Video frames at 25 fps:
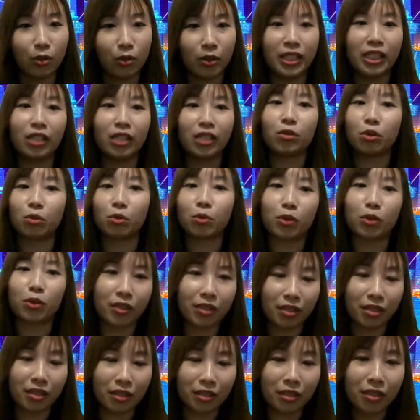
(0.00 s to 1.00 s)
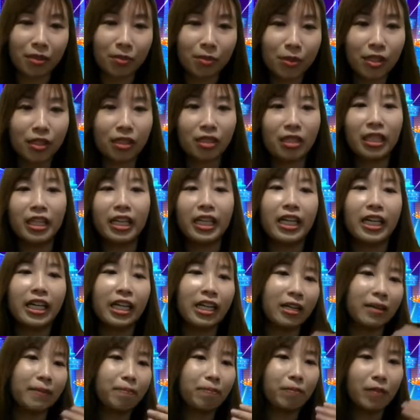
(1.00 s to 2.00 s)
OT, and automotive systems.
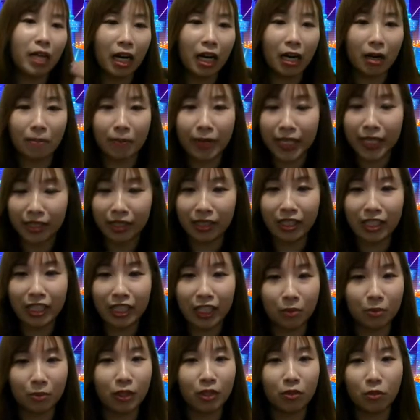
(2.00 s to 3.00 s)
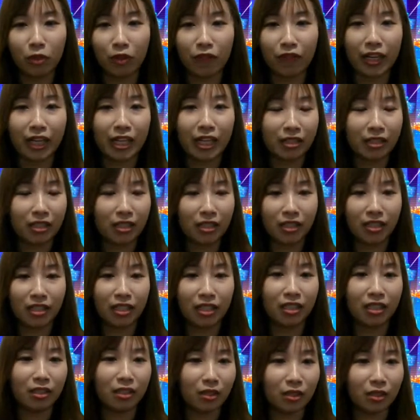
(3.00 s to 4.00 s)
And Pacey has been with us
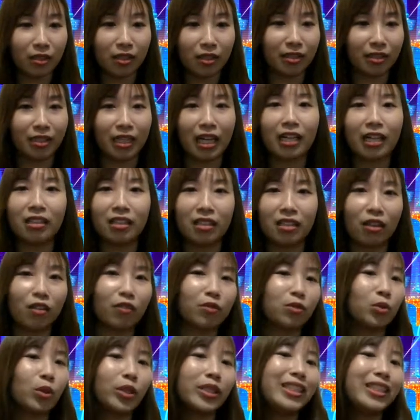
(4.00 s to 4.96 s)
since the start of